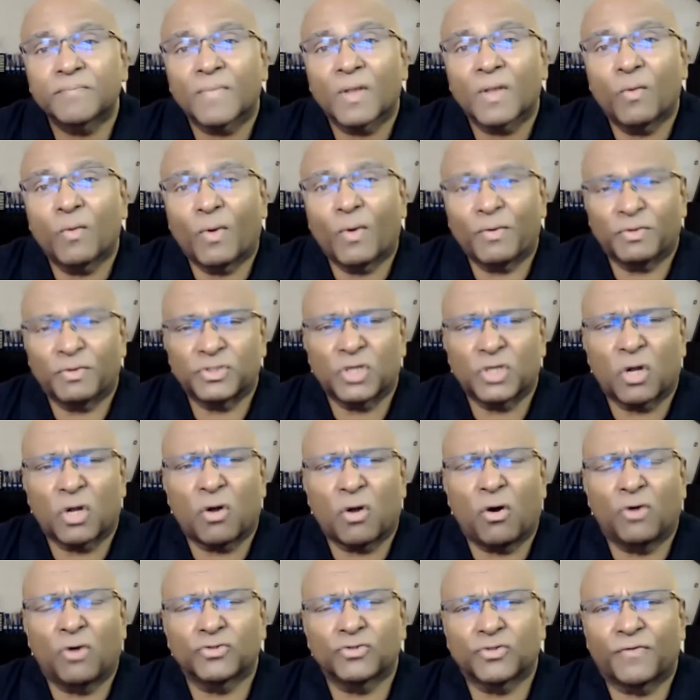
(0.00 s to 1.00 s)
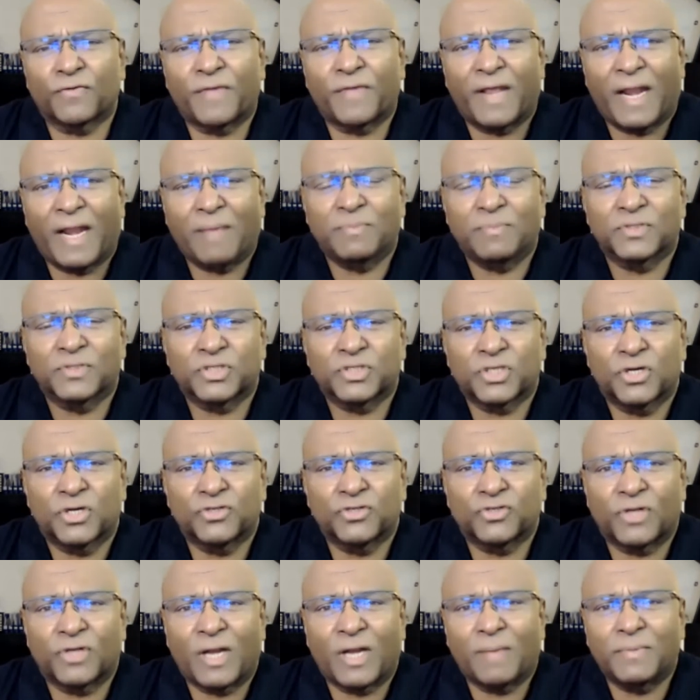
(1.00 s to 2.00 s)
What was the cause of that? I'm a
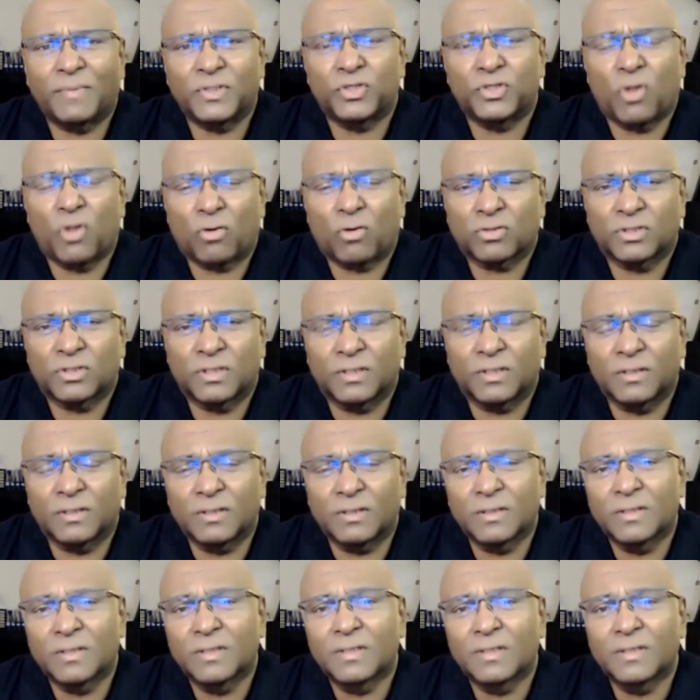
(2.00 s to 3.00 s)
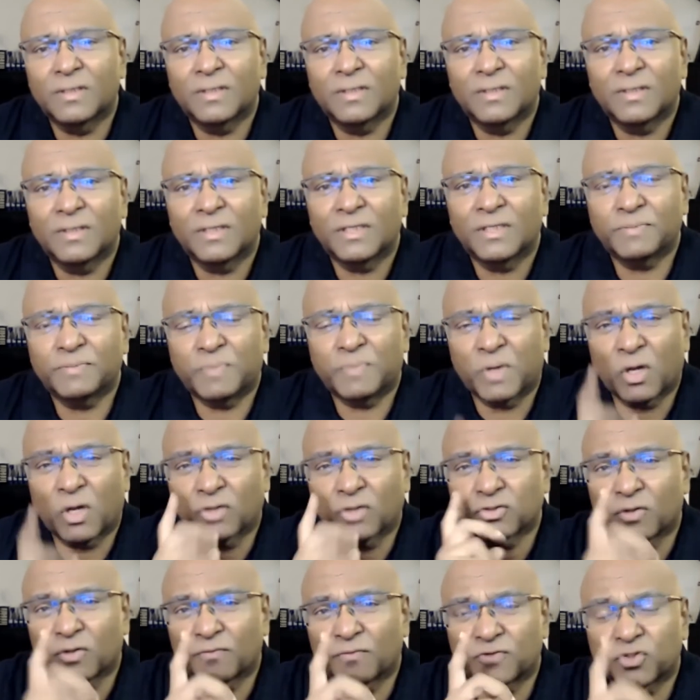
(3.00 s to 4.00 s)
surgeon, I'm a doctor. It's
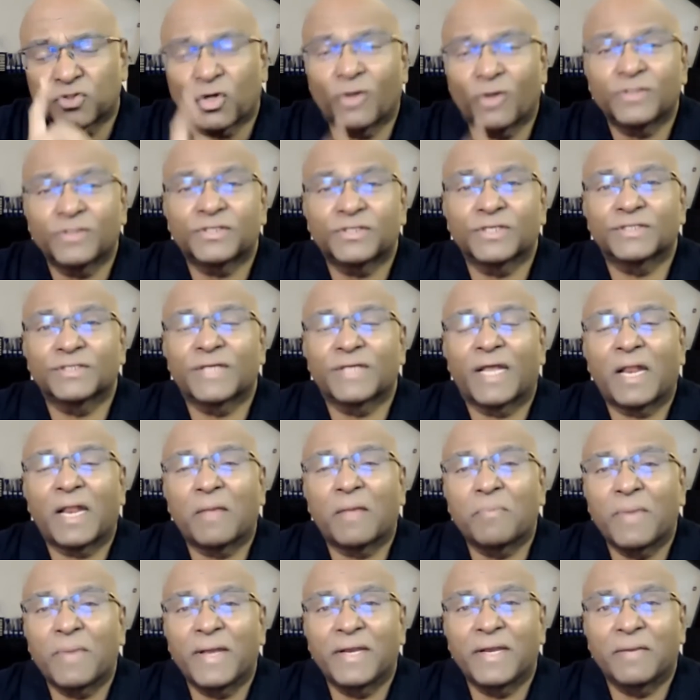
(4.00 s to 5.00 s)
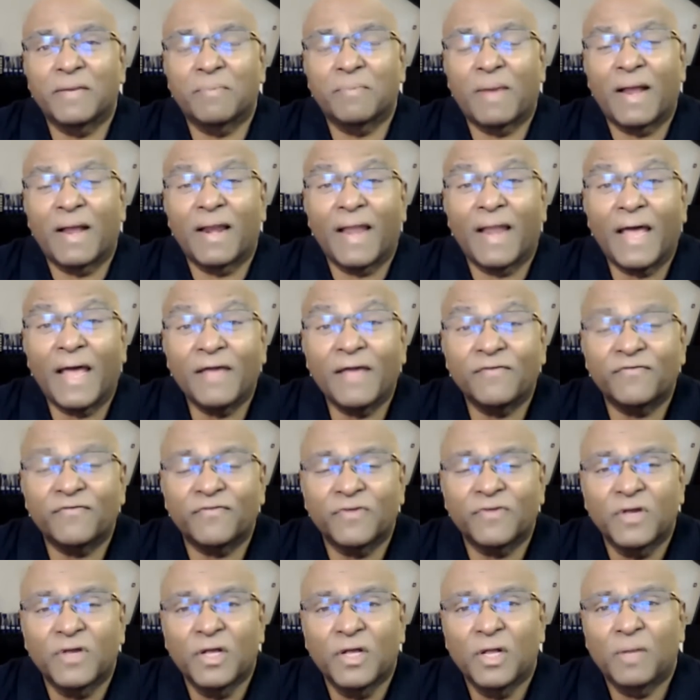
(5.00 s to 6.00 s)
because of choices that I made in my
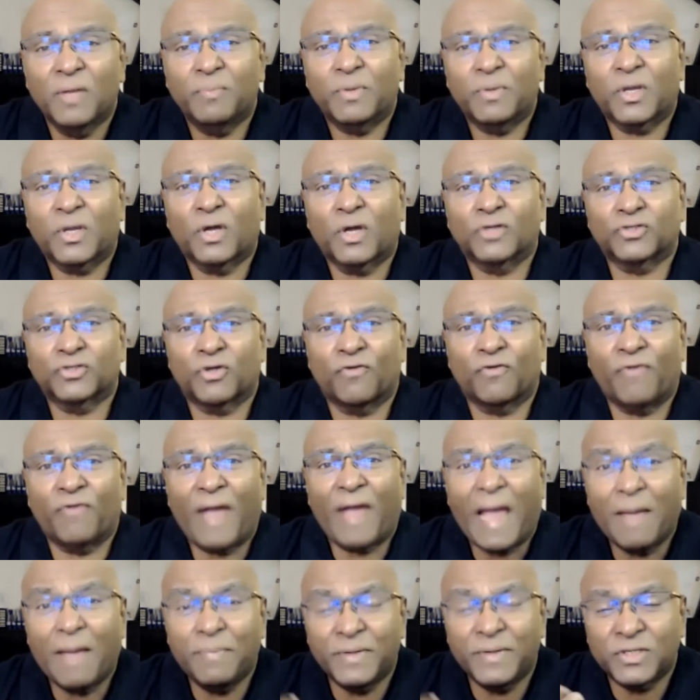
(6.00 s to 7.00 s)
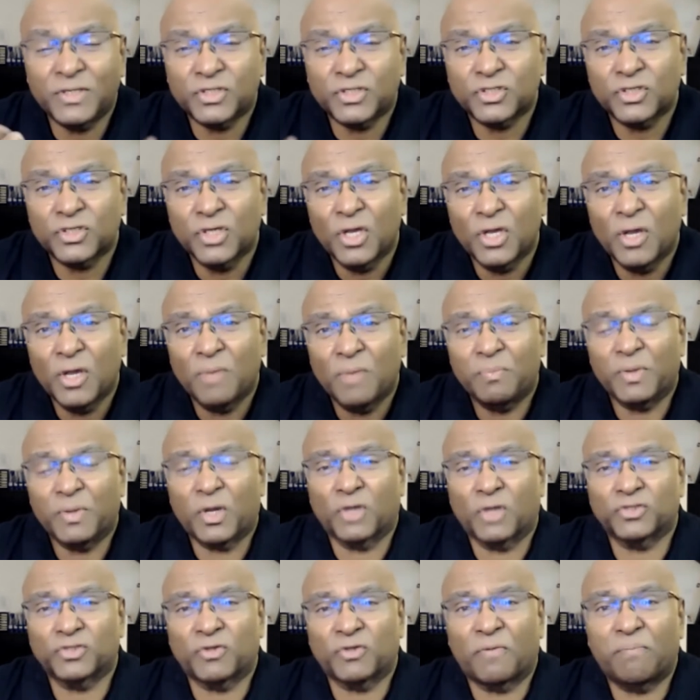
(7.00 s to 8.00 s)
life, because of habits,
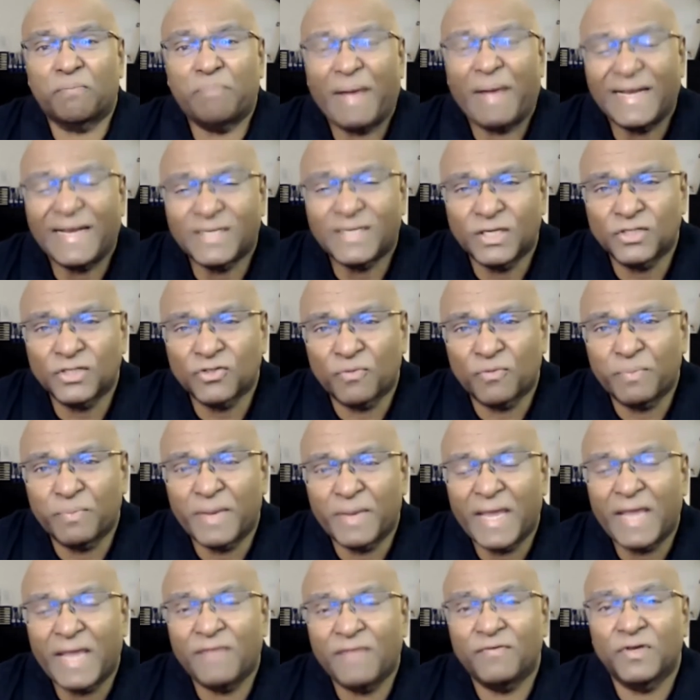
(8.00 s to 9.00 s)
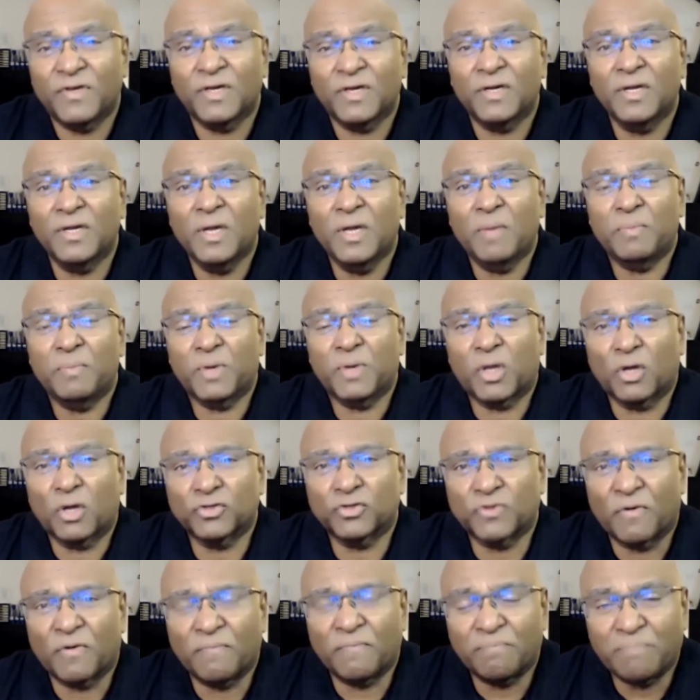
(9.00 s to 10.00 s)
because of patterns of behavior,
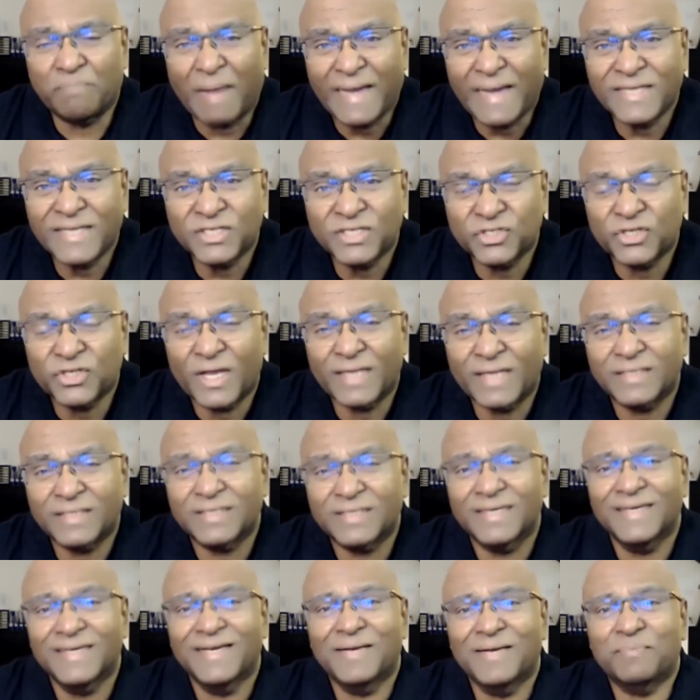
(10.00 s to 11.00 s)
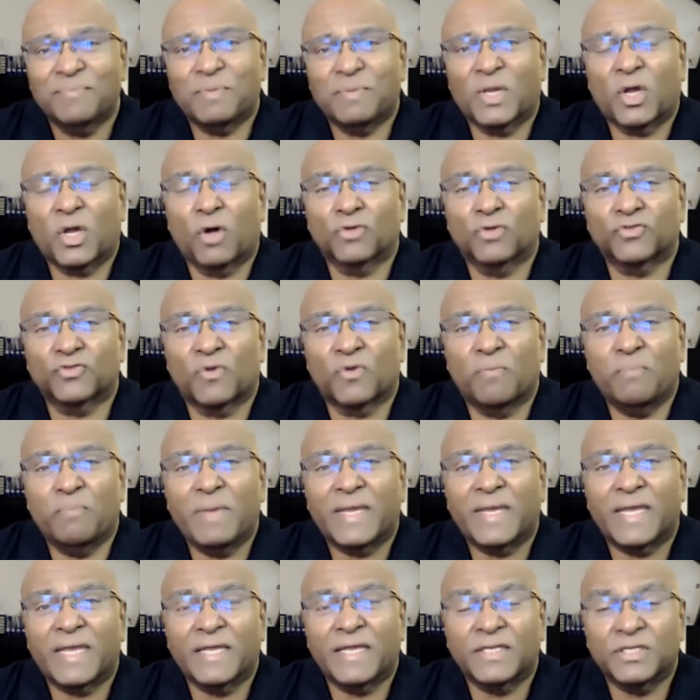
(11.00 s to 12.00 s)
because of mindset, because of
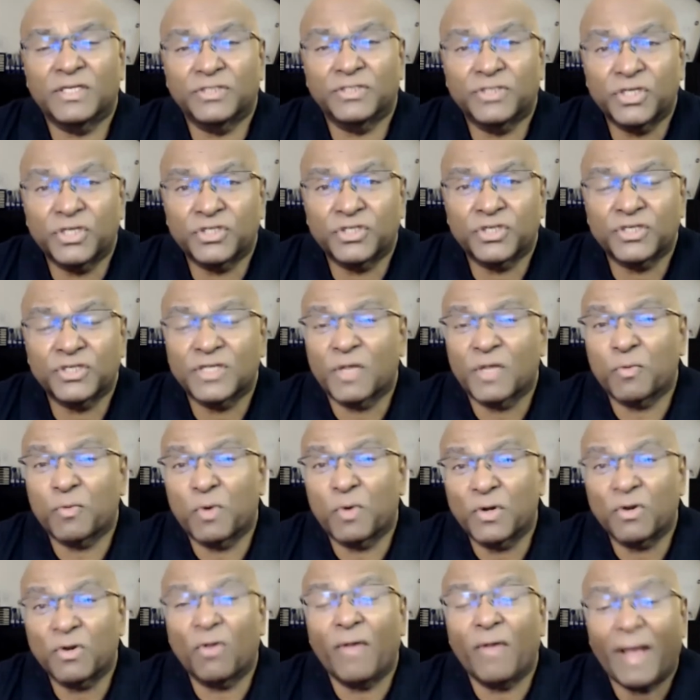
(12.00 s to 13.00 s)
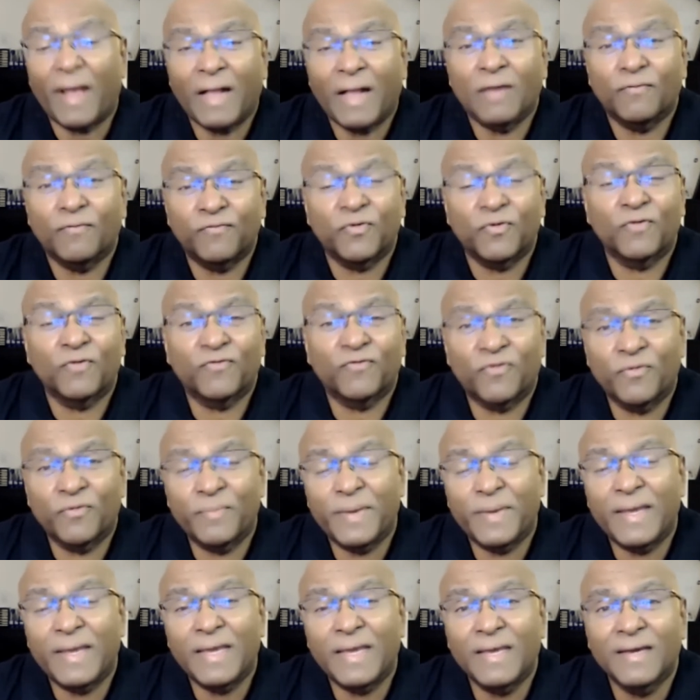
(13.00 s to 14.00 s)
making decisions that were not helpful for
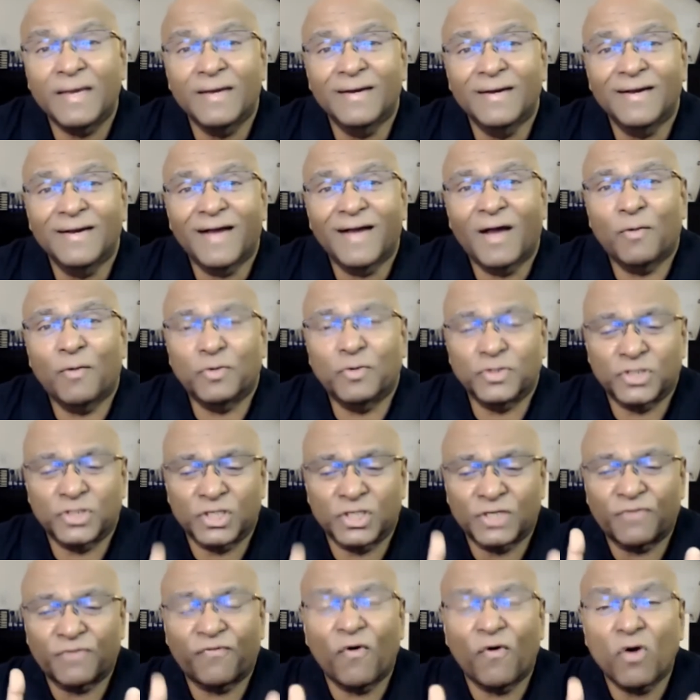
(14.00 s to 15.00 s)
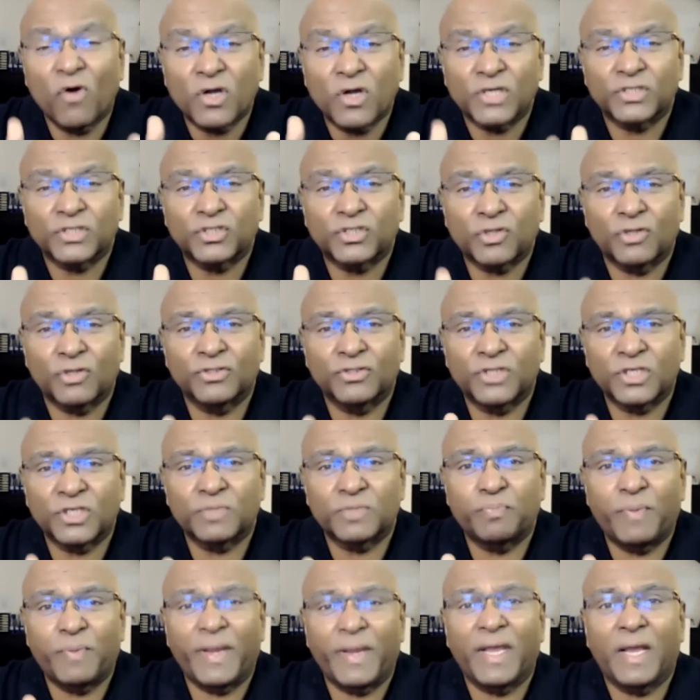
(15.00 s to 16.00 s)
me. I was just focused on
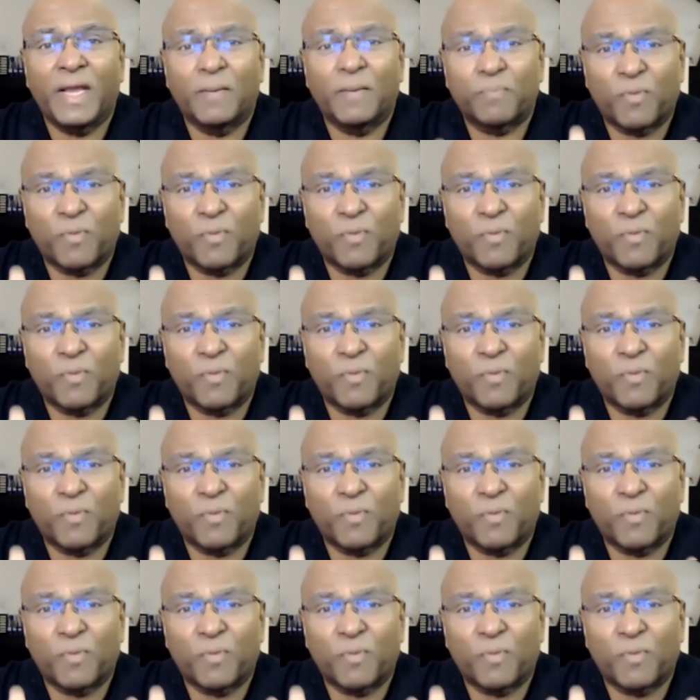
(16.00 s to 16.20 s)
just being a